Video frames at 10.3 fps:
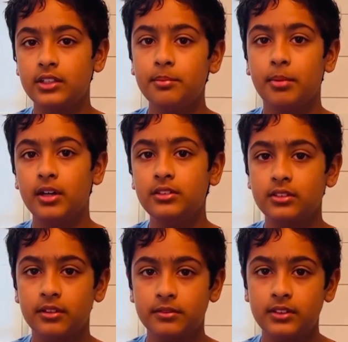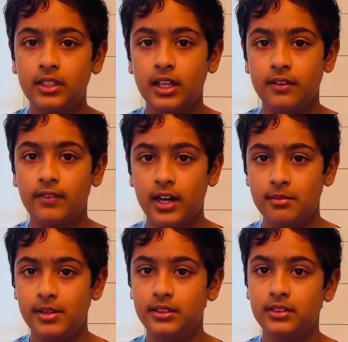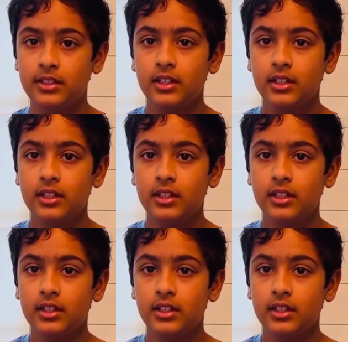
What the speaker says: parts of the environment,